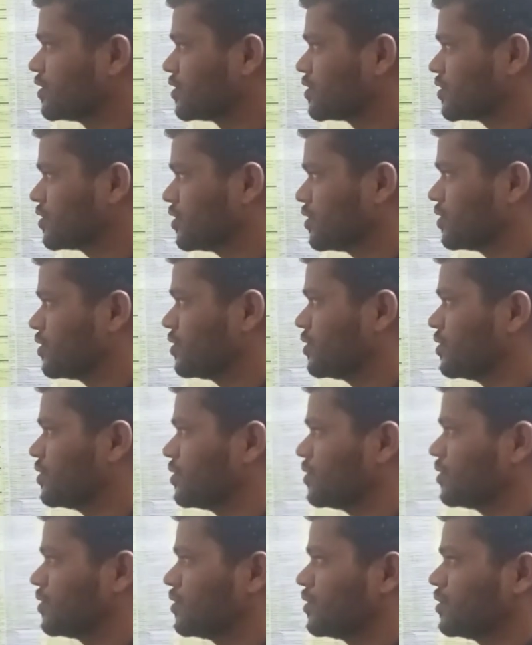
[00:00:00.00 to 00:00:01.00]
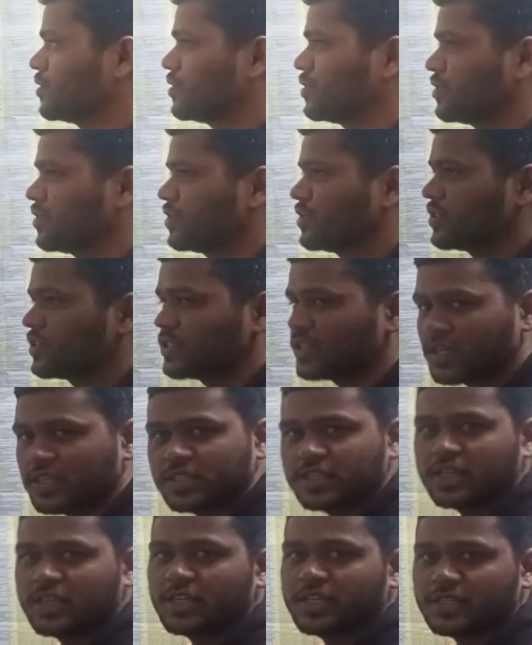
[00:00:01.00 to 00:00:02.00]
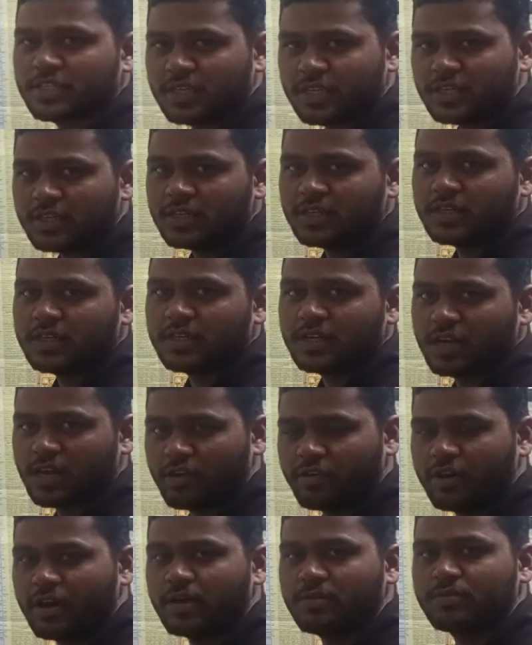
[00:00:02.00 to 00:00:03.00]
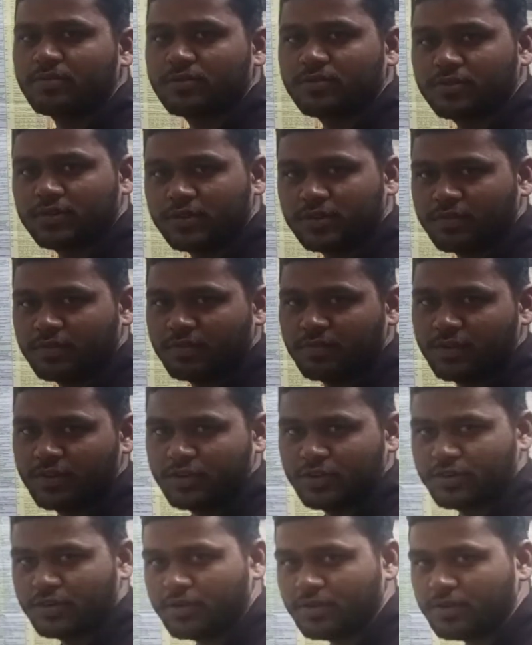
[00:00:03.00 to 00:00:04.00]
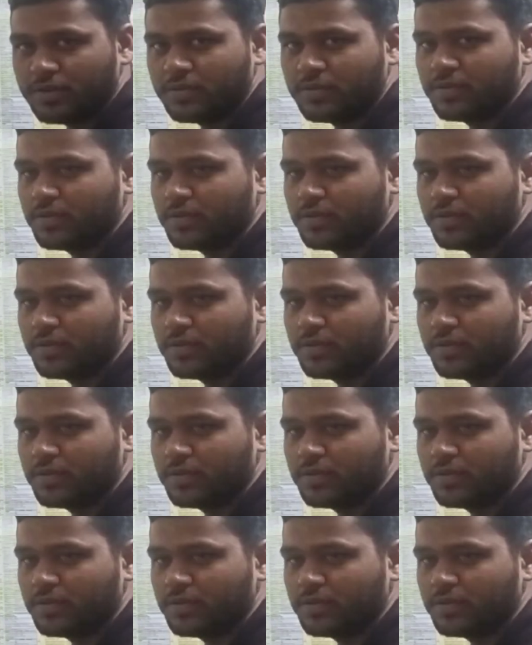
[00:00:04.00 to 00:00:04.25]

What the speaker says: So that's the reason now I am doing video